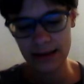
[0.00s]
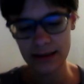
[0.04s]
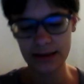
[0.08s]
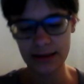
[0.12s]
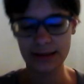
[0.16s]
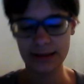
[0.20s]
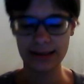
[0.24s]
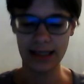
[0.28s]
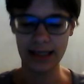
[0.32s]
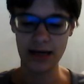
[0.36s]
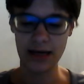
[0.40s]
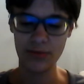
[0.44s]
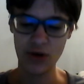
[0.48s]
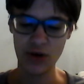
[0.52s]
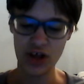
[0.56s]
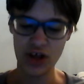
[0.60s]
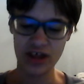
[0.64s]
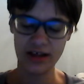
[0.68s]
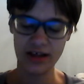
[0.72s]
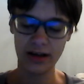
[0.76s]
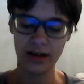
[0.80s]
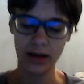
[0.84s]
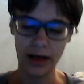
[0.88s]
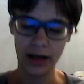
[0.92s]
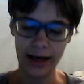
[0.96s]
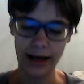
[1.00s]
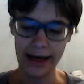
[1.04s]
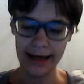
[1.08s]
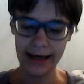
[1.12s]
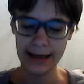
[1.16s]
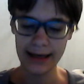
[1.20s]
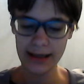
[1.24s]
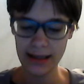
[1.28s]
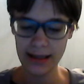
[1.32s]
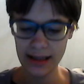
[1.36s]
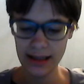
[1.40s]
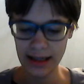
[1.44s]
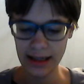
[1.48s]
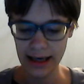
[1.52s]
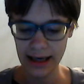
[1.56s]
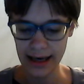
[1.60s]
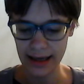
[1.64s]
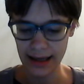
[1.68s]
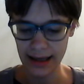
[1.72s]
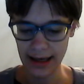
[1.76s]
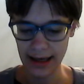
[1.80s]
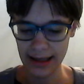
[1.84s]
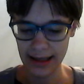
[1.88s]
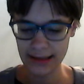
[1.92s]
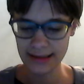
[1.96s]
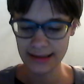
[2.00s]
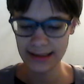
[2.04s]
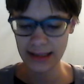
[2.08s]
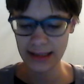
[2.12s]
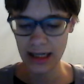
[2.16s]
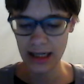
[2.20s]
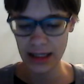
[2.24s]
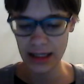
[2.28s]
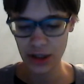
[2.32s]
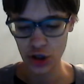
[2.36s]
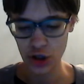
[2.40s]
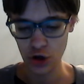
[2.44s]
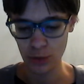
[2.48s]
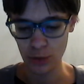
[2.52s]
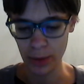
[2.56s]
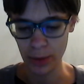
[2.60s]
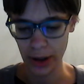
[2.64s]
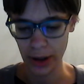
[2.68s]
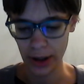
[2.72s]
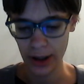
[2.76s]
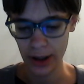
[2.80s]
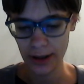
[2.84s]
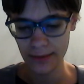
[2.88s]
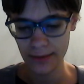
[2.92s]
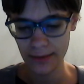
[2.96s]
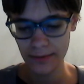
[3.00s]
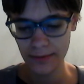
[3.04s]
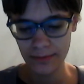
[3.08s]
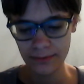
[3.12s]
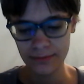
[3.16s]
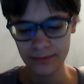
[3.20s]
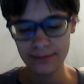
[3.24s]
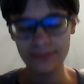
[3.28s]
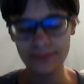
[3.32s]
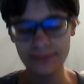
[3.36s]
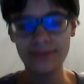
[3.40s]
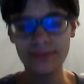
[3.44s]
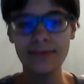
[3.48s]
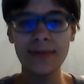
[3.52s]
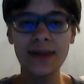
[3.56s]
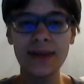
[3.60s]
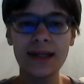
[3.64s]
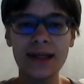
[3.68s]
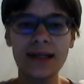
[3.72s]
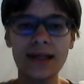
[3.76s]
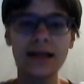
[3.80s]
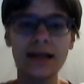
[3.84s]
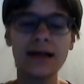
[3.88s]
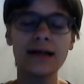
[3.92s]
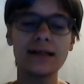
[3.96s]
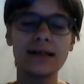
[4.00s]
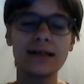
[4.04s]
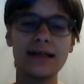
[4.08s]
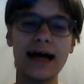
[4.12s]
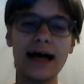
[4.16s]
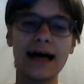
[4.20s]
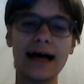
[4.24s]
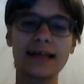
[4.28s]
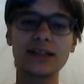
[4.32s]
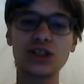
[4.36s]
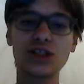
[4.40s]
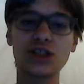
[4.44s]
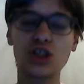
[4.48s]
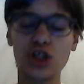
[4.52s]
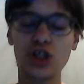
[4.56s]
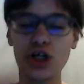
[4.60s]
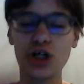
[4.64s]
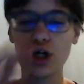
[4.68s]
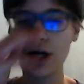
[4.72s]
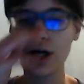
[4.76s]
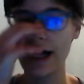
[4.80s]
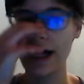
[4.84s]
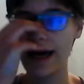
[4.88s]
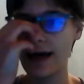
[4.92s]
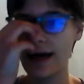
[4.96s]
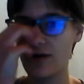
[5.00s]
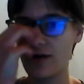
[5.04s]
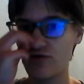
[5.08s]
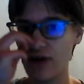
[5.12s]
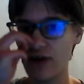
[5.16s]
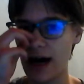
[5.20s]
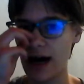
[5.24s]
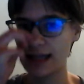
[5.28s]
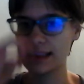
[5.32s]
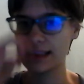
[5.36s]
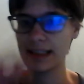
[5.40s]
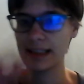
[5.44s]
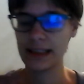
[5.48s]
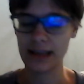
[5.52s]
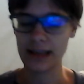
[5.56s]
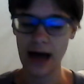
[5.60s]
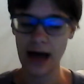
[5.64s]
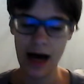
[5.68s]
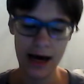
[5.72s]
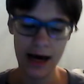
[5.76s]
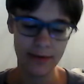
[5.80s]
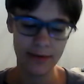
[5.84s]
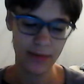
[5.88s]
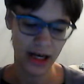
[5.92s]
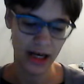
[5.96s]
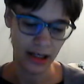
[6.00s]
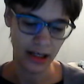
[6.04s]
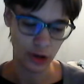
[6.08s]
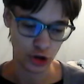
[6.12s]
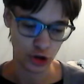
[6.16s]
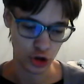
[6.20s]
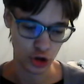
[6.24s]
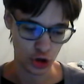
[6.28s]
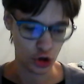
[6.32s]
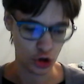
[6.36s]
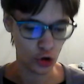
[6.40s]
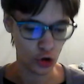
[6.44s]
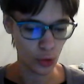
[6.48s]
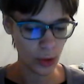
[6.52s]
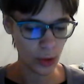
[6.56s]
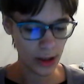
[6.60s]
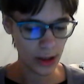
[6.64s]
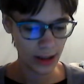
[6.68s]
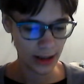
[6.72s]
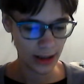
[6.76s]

Same with Clank and Sly Cooper. Daxter and Ratchet, I might do.